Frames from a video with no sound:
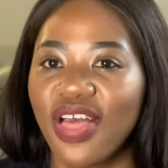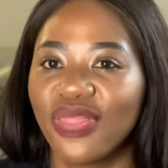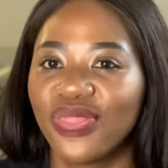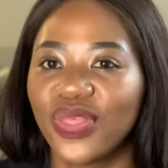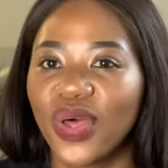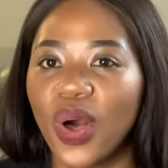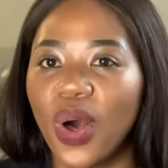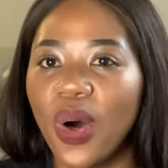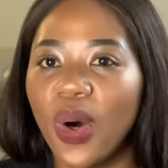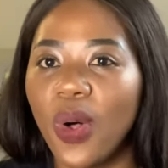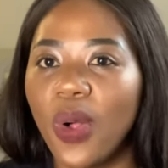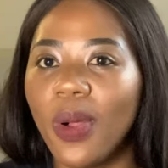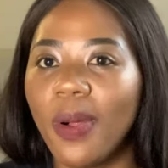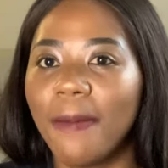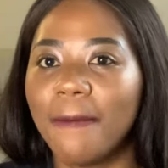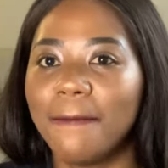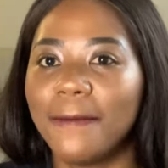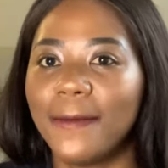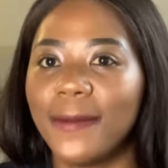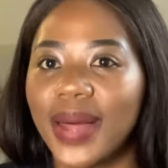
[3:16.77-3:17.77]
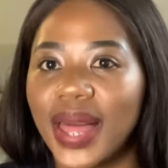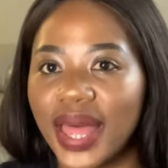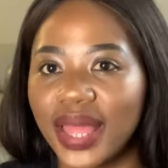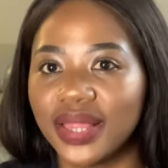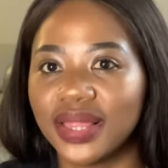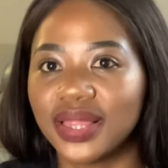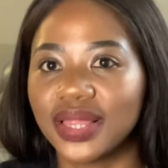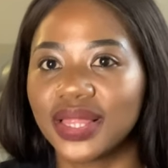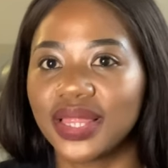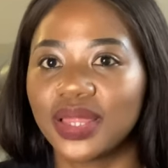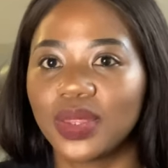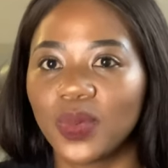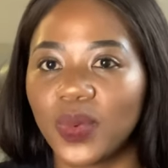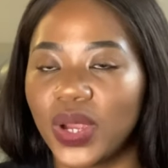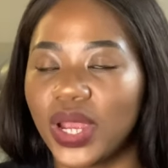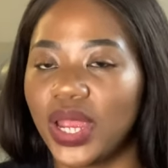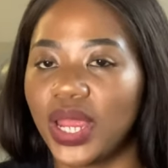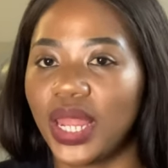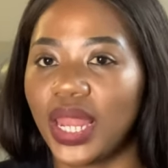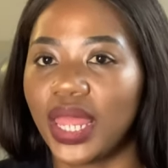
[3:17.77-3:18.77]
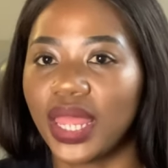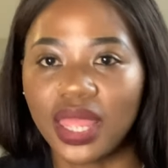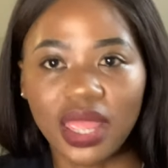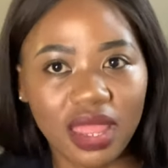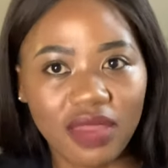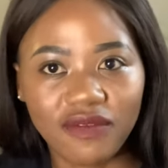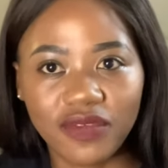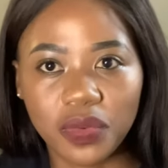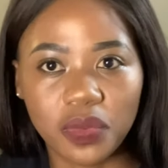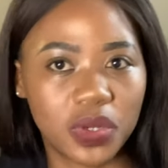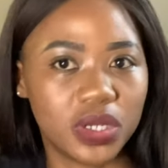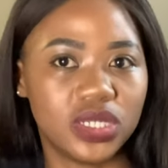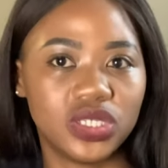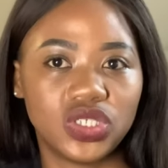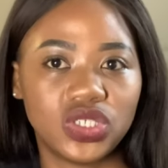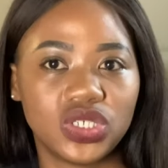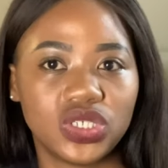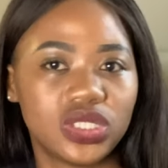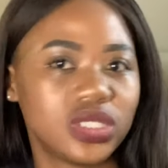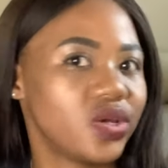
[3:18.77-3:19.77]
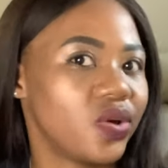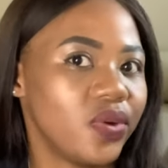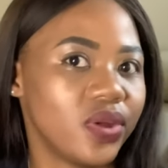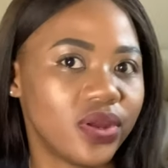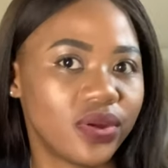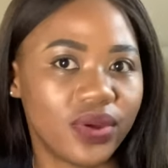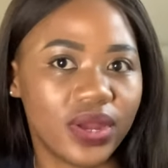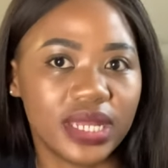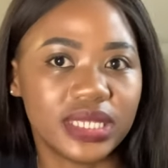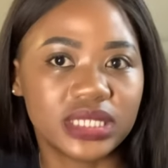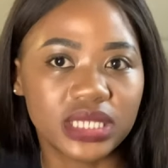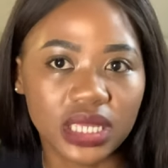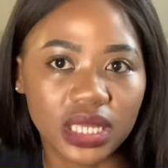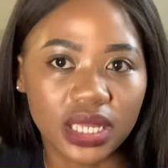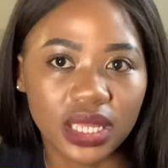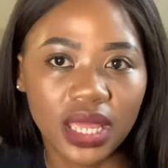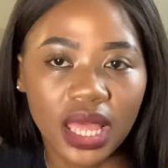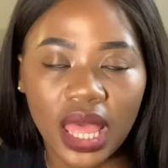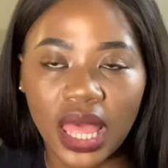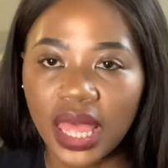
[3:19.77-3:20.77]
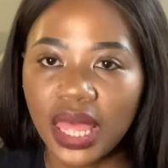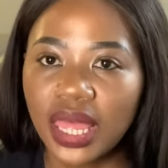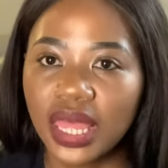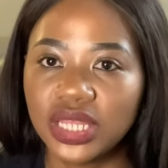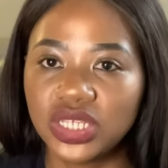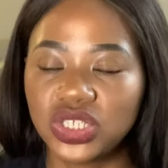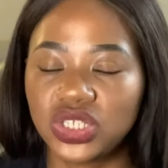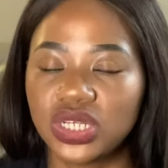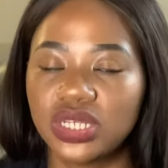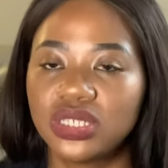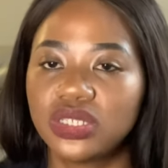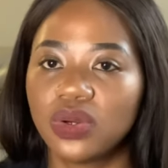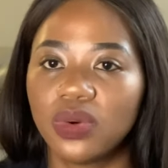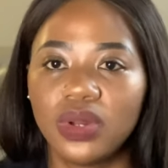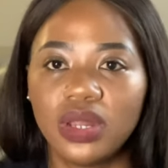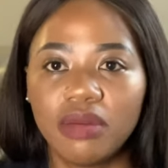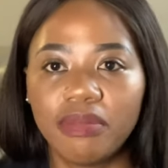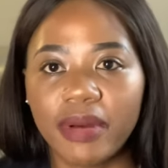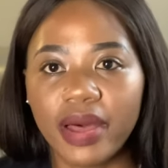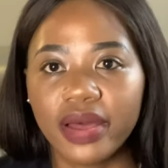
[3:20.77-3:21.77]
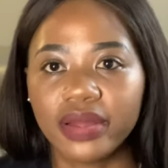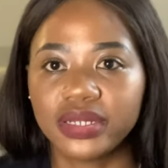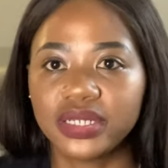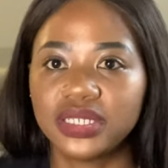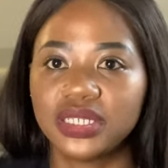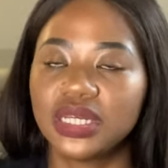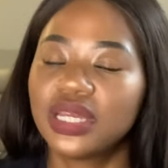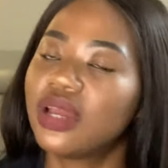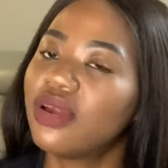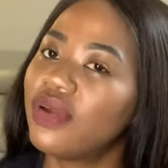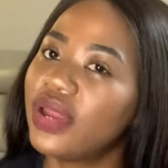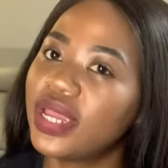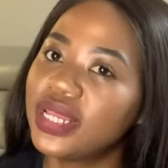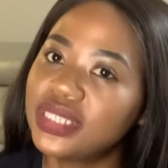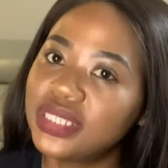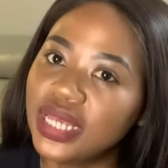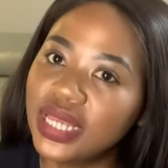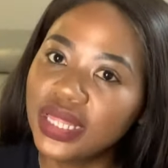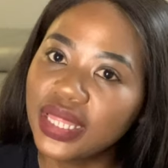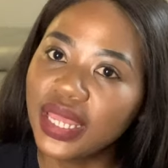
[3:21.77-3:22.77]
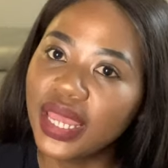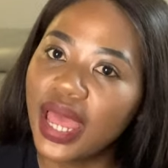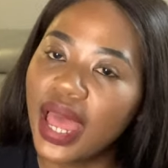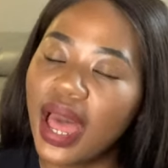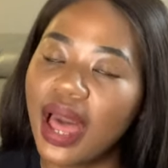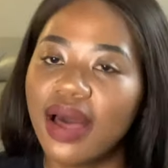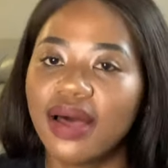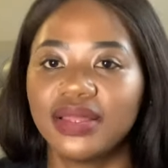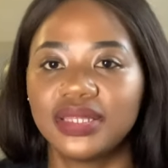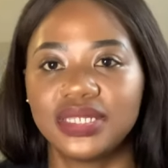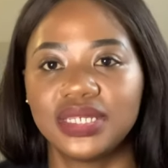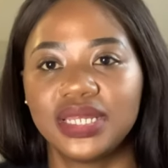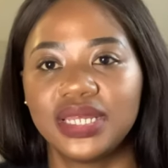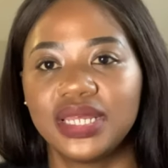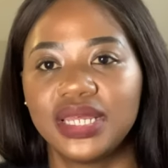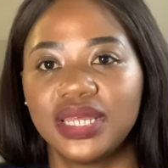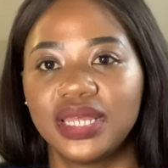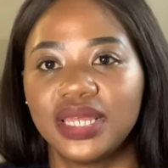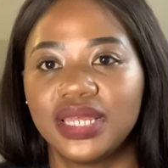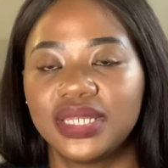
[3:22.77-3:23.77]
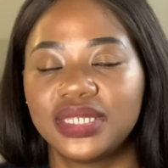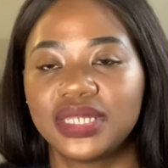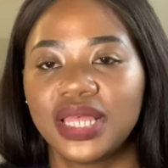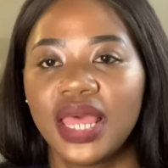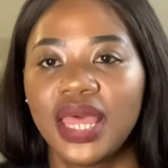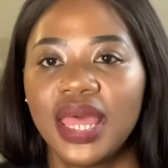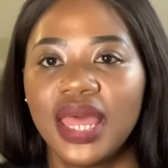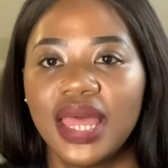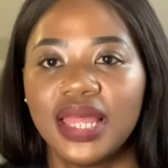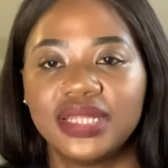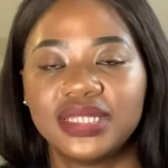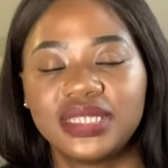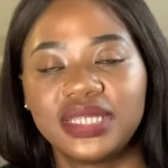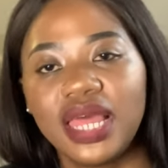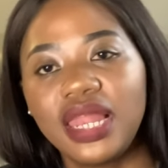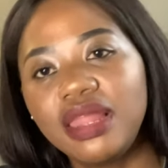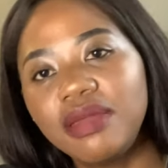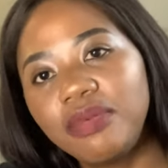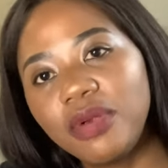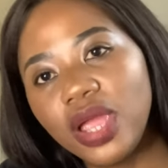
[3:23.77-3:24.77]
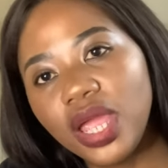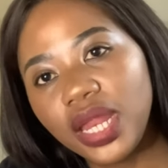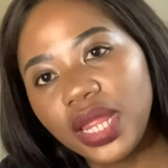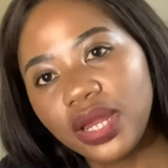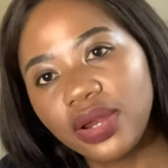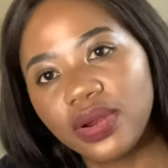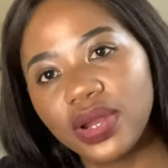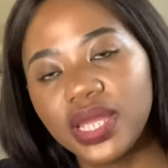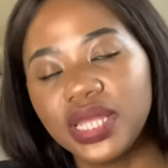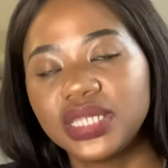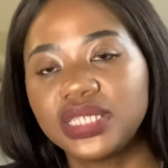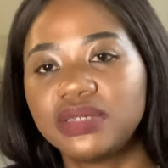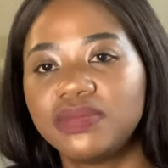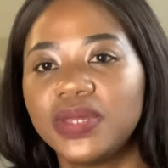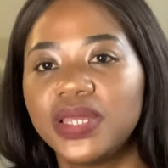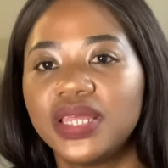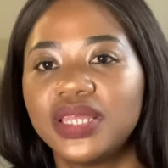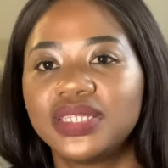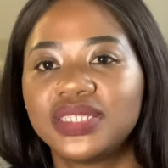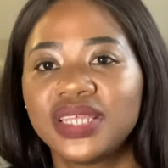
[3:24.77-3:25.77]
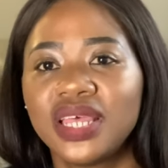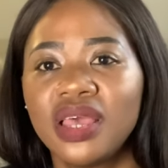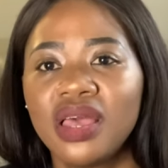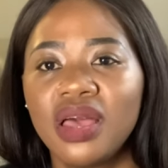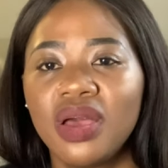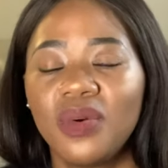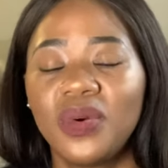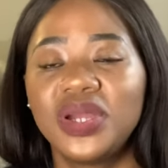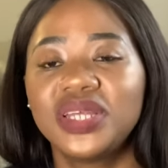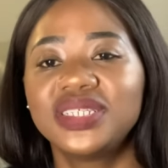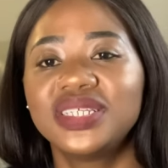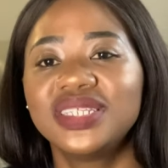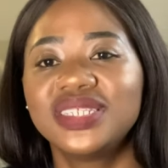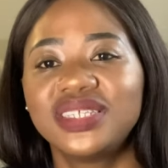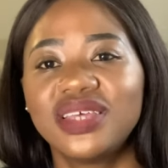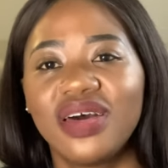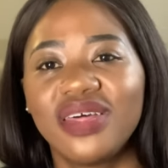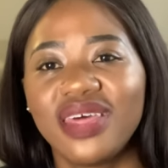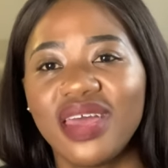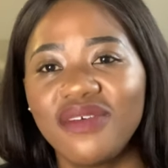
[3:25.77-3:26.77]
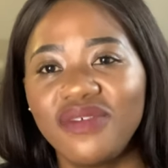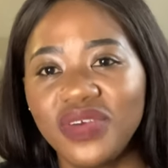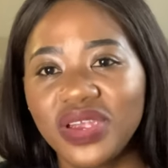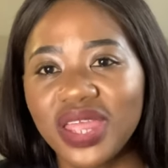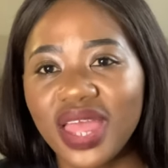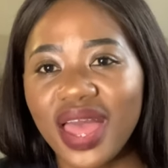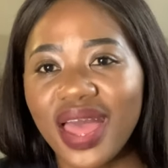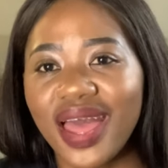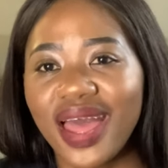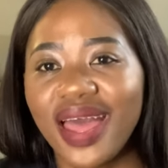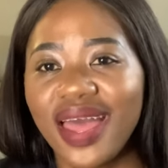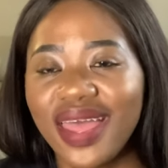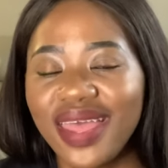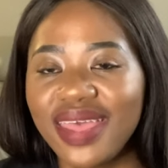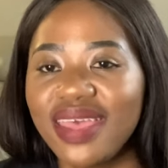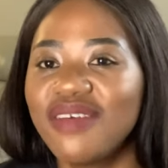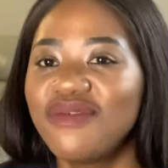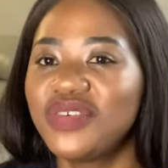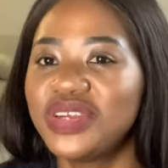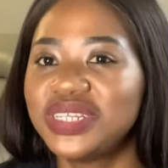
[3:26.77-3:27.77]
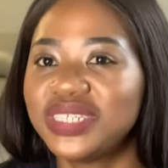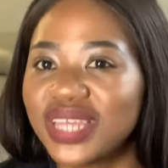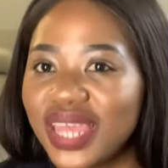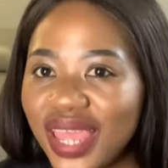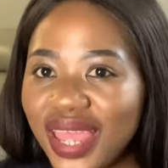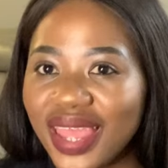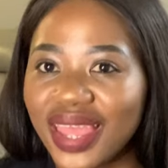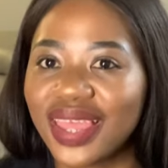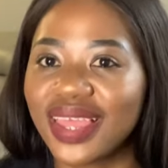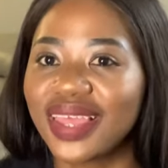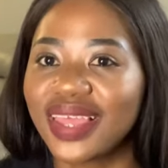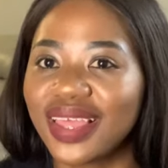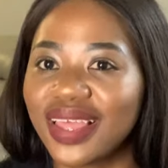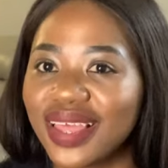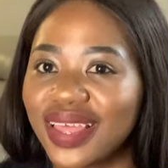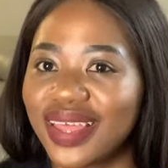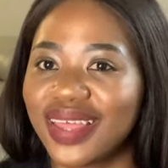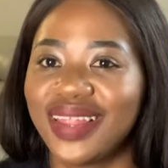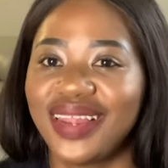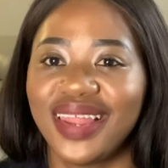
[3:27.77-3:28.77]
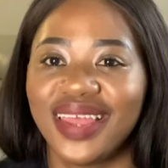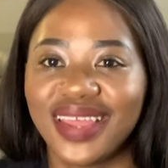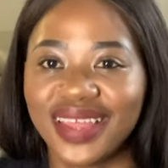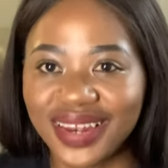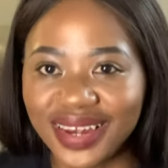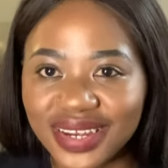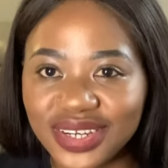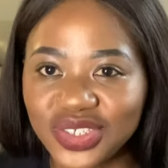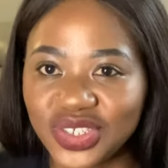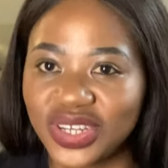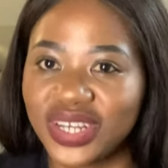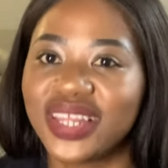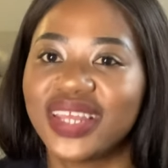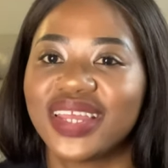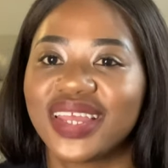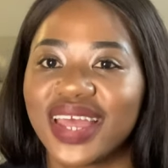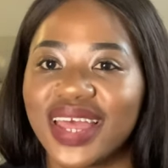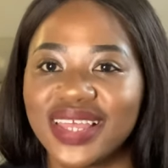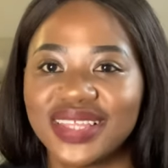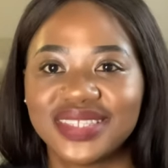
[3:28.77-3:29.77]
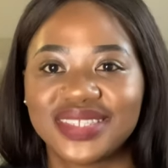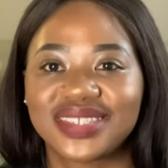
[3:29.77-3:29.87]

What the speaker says: the whole month where like everyone is just going crazy. It's just all about decorating their houses and celebrating Christmas. Whereas in South Africa, every day, like literally, guys,